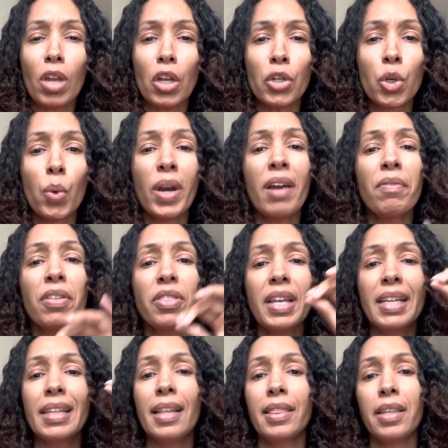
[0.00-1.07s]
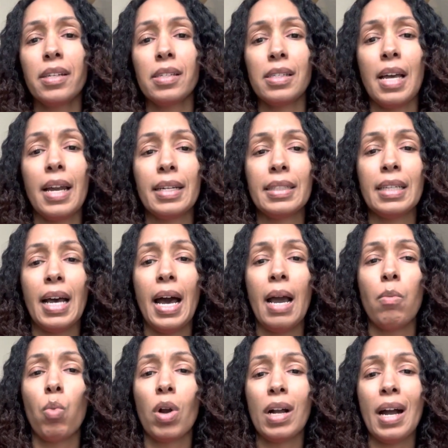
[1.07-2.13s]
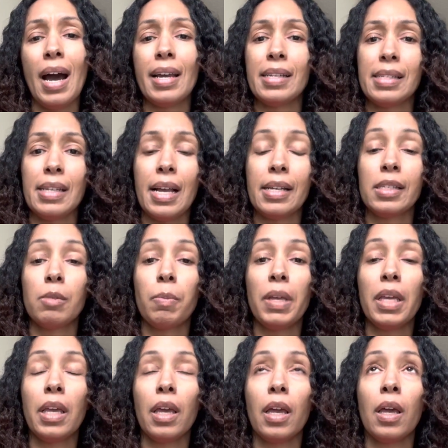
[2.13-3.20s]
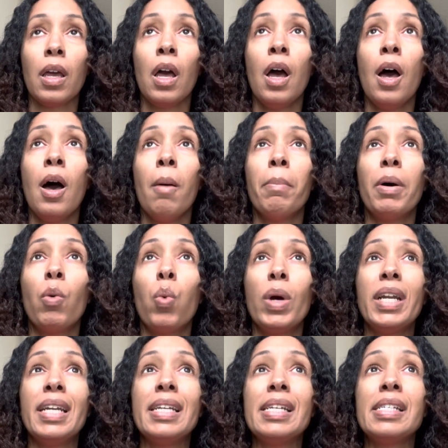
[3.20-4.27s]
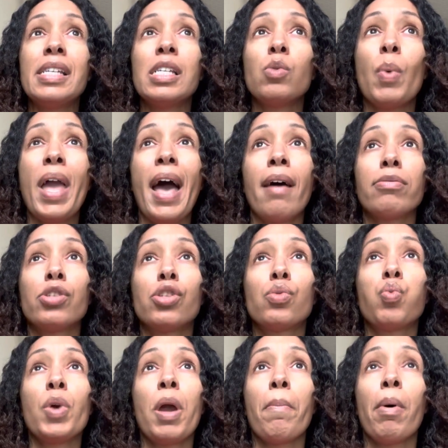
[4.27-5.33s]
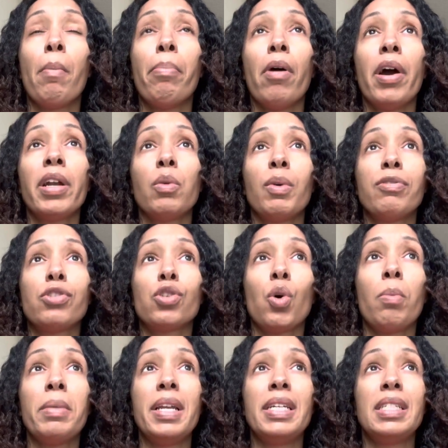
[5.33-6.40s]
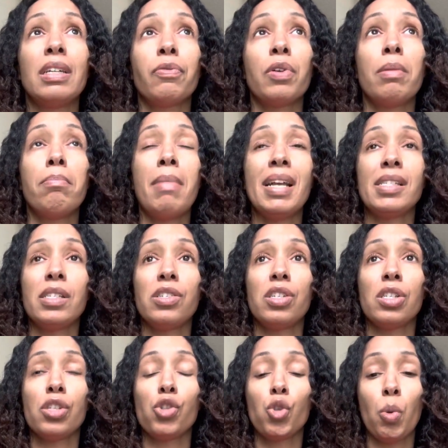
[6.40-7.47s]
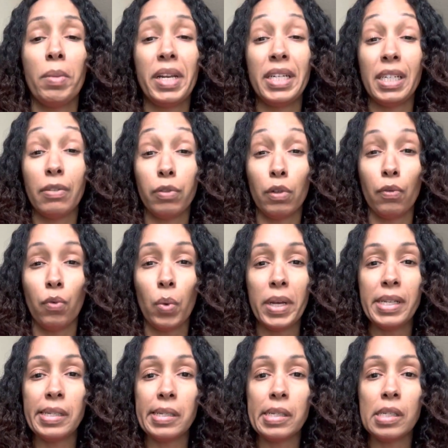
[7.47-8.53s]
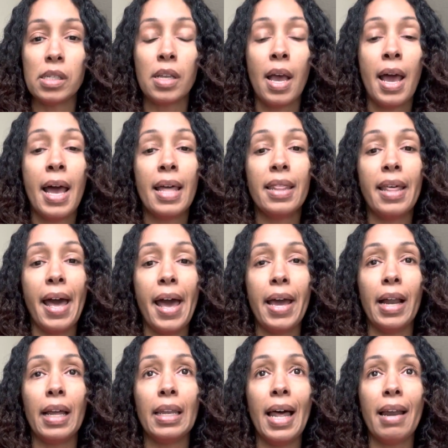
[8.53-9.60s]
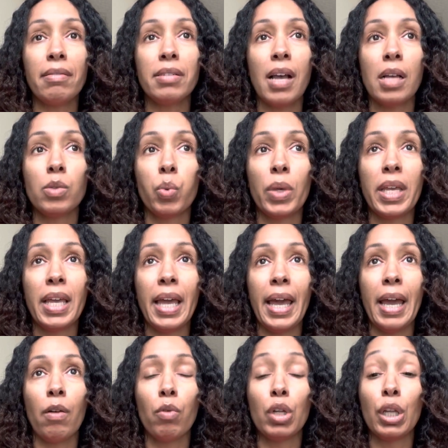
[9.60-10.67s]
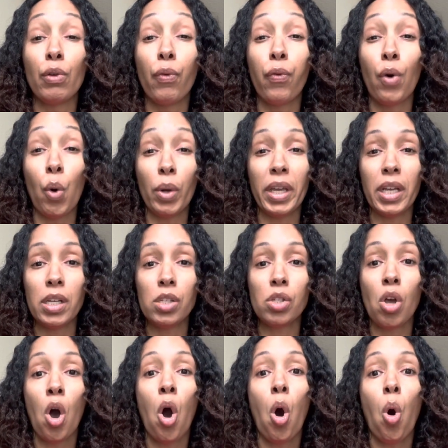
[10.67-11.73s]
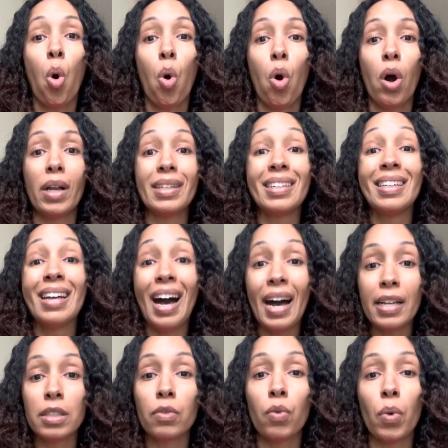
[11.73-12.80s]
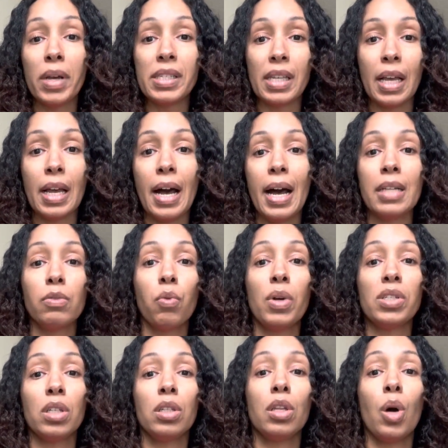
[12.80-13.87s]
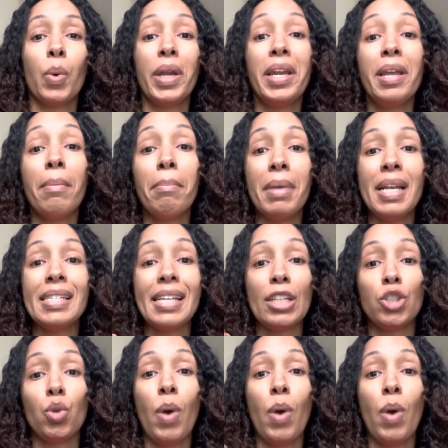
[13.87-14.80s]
don't ever think that there's not a time where God is not speaking. But what it is is we have we are bombarded with so many different messages and so many different voices that a lot of times we can't really focus on God's voice and God's voice alone. And it means that you